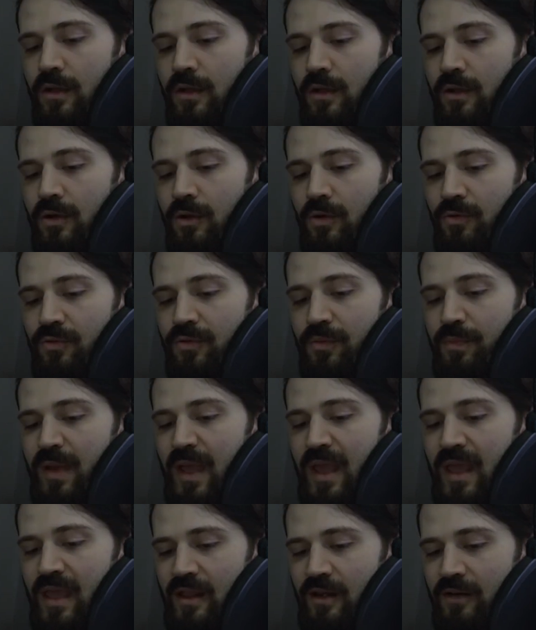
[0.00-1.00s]
Cold
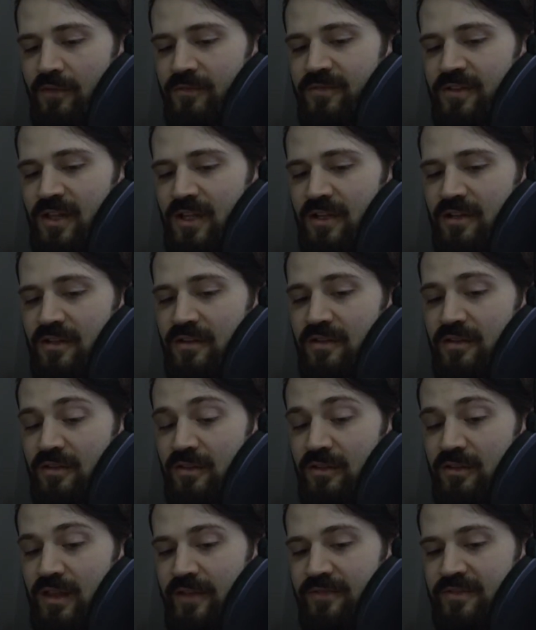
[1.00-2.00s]
pain flooded
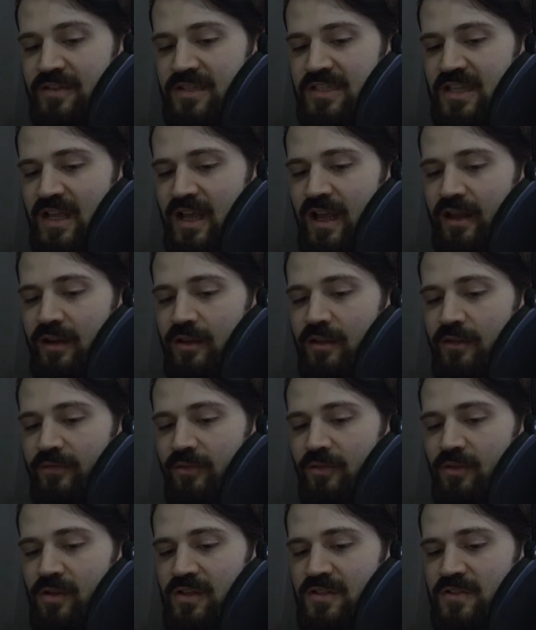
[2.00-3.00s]
the left side of
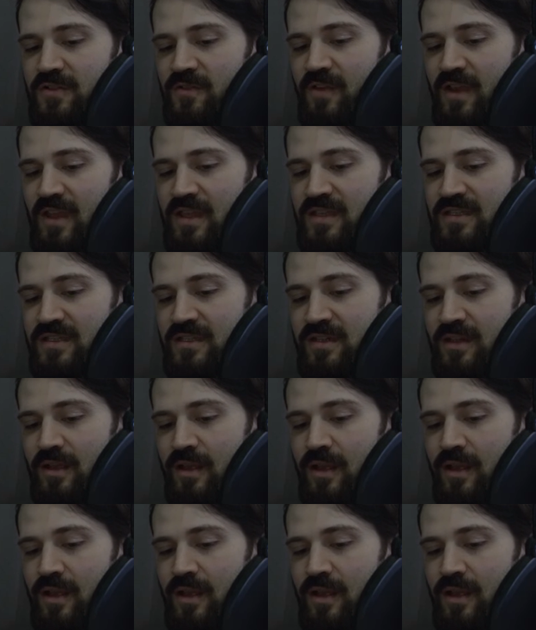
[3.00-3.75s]
Ferron's face,